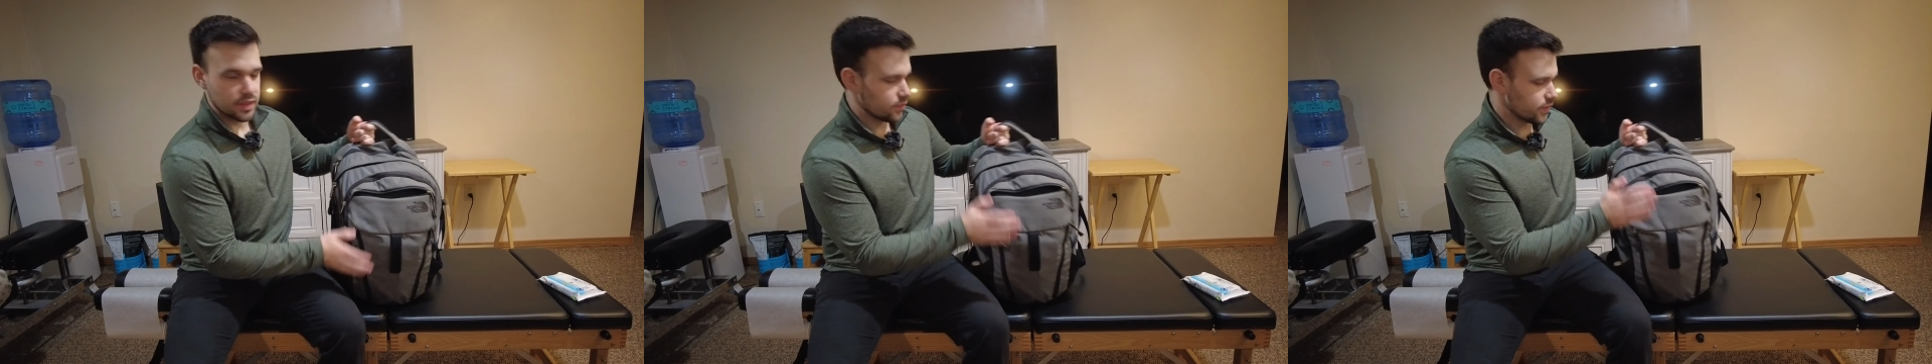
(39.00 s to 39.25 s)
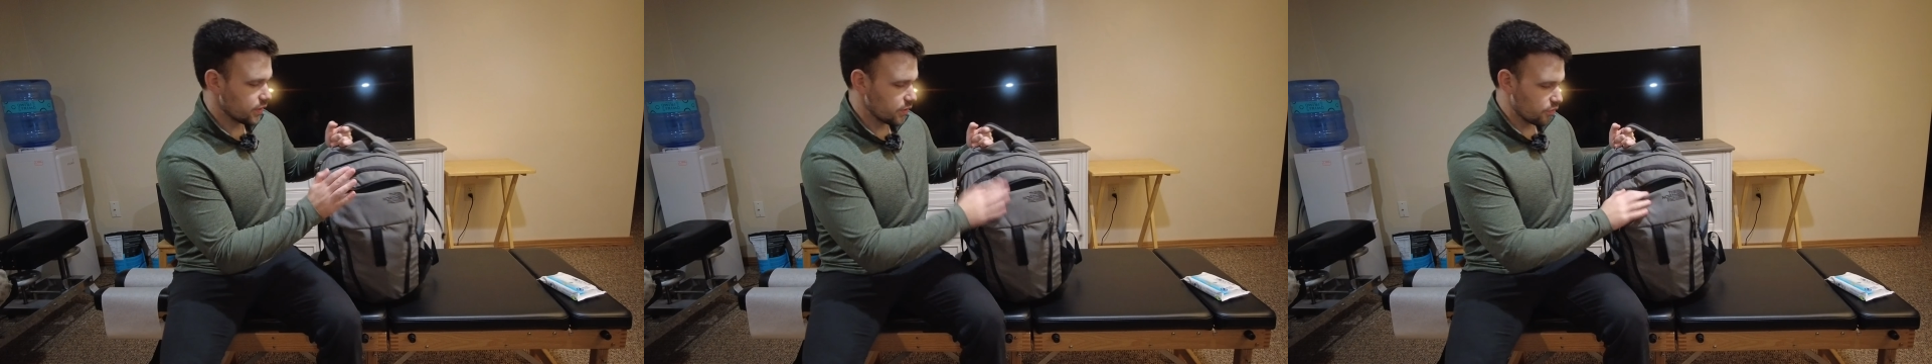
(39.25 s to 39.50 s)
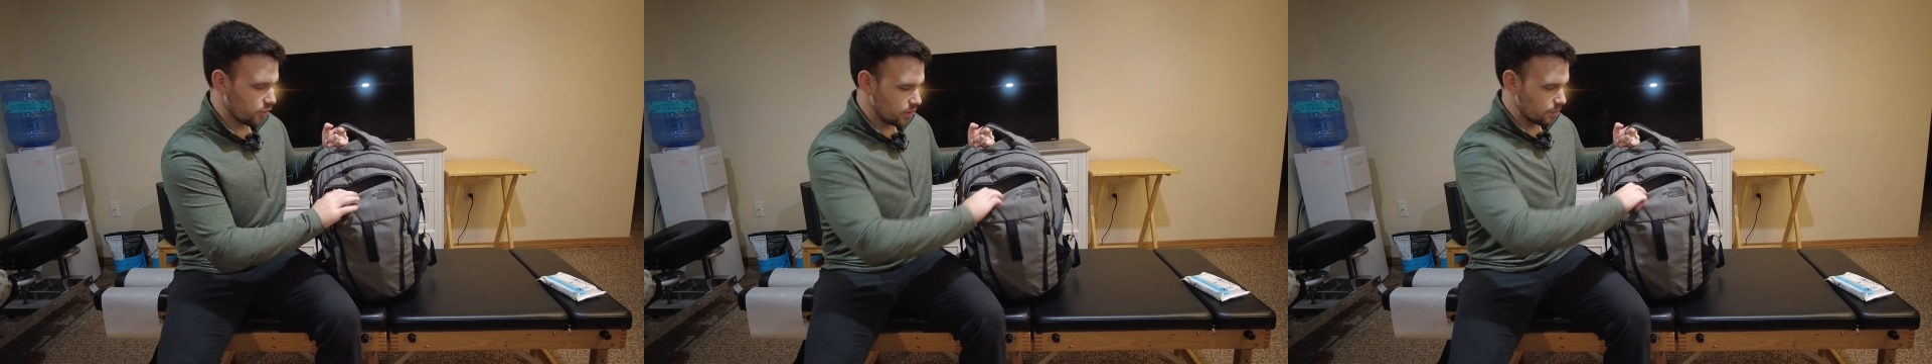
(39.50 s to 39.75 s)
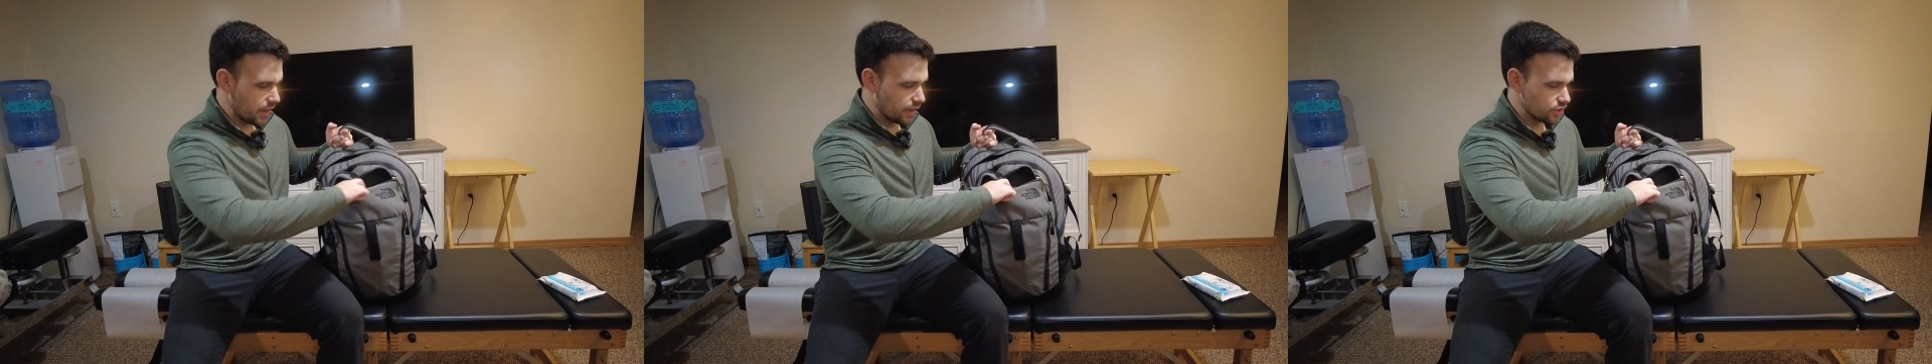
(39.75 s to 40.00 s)
in the very
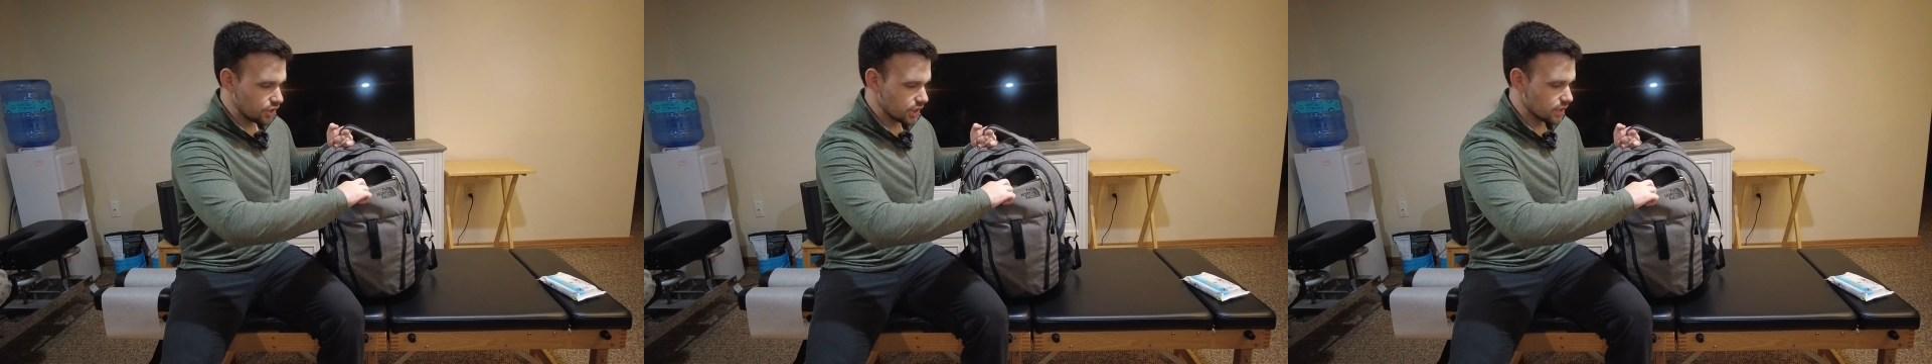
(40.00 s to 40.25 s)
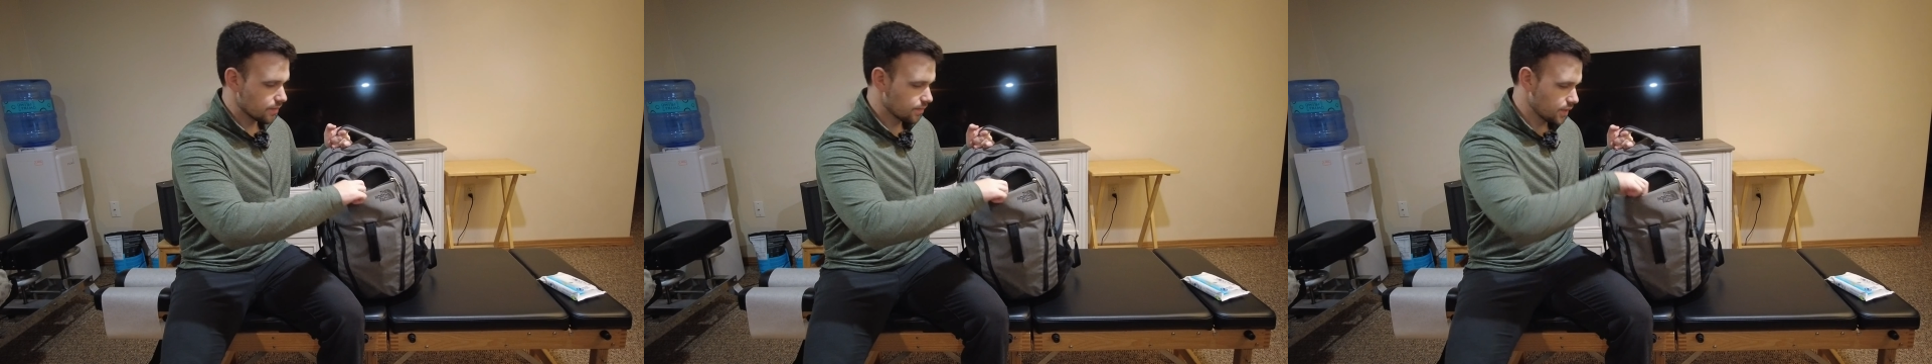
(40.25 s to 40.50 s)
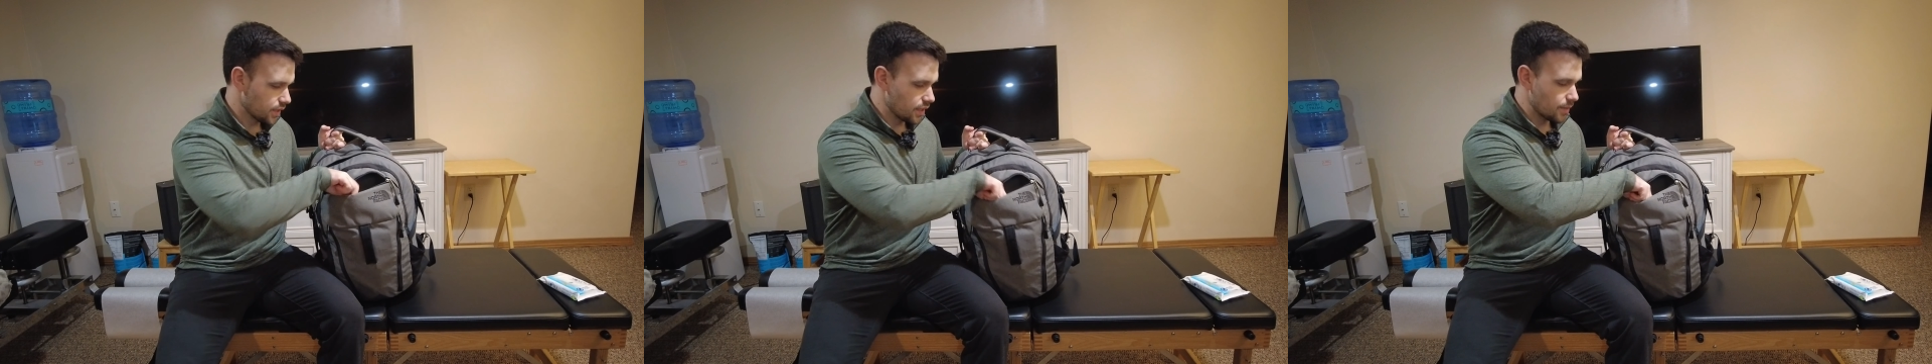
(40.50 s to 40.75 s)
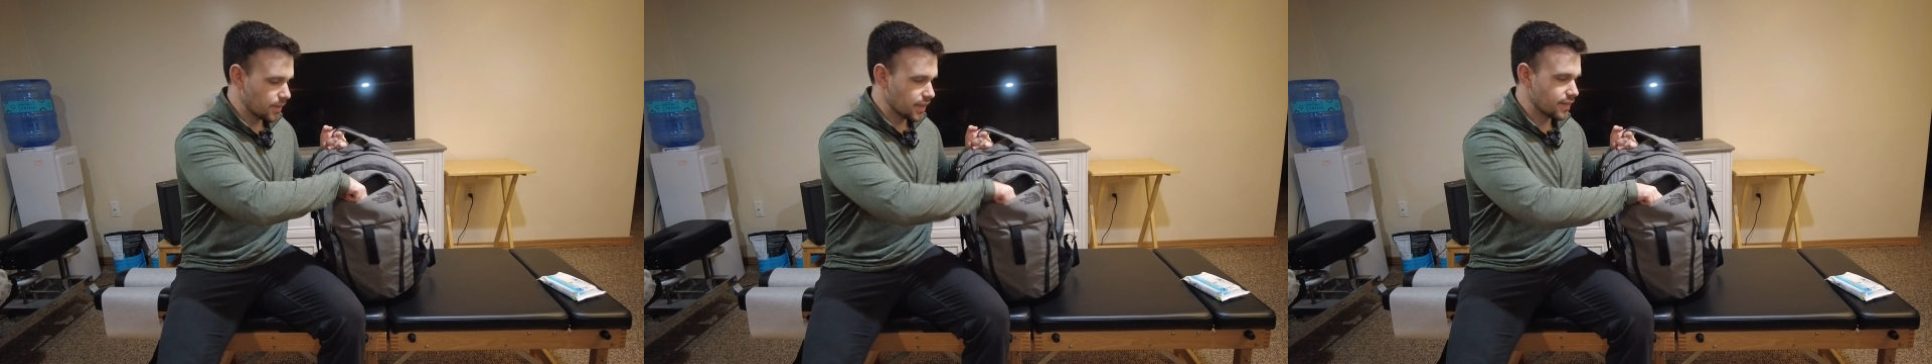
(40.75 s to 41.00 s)
front pouch here.
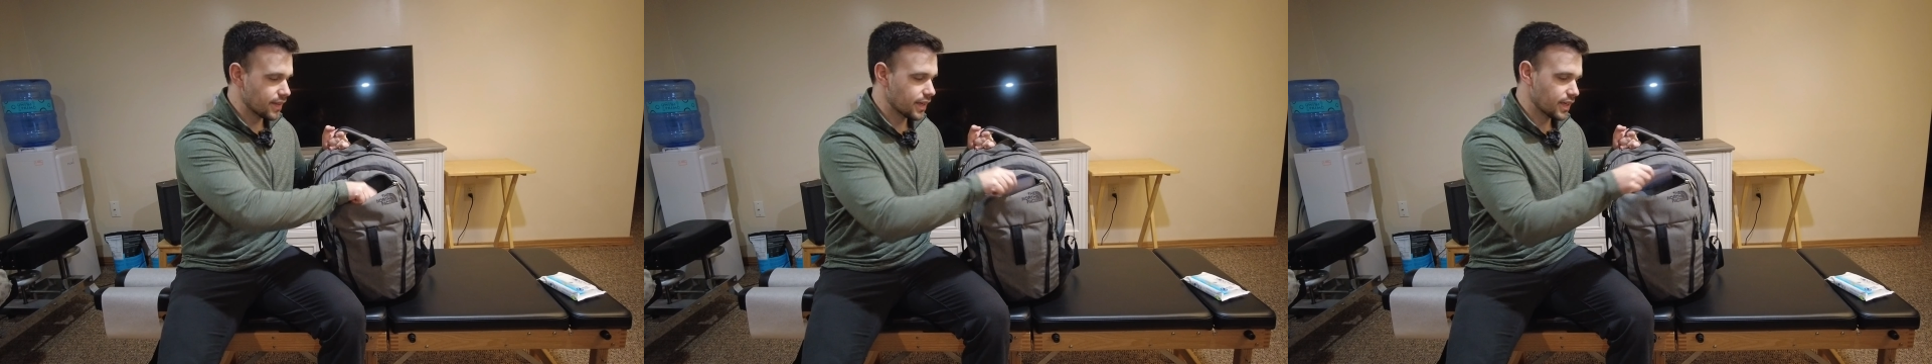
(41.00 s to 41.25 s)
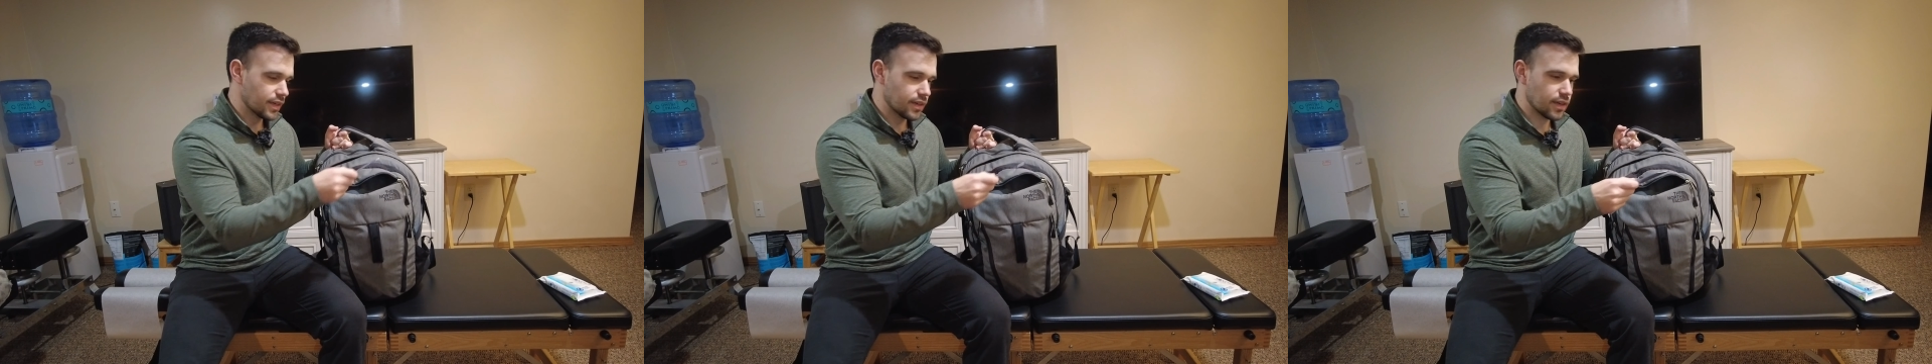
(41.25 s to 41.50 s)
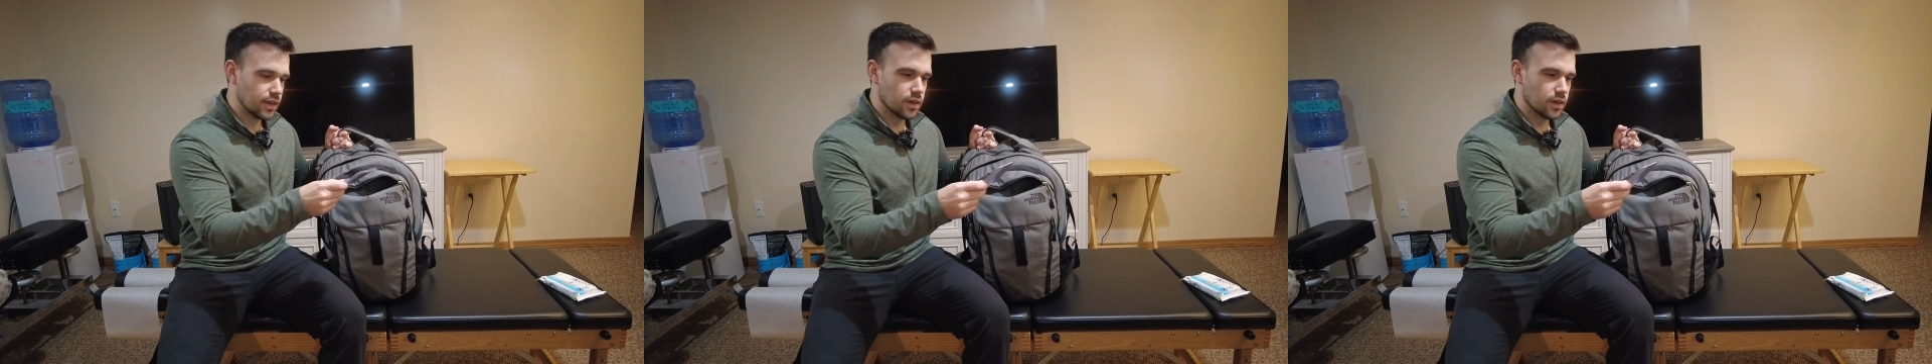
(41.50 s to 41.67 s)
And then